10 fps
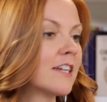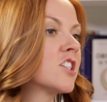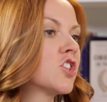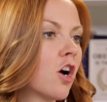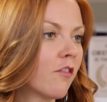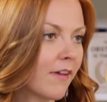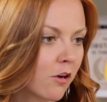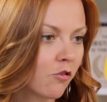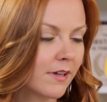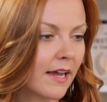a starving
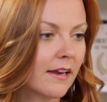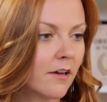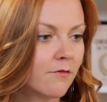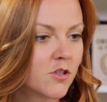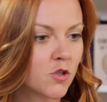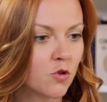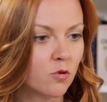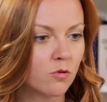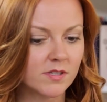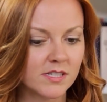creative
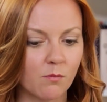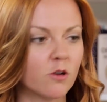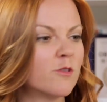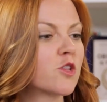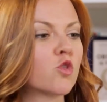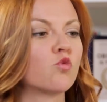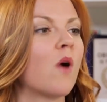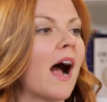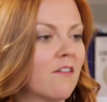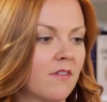to someone who's
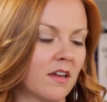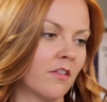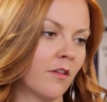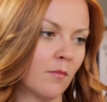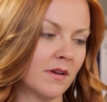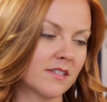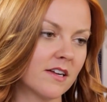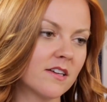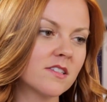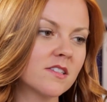thriving in their
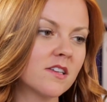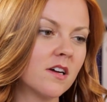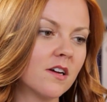business?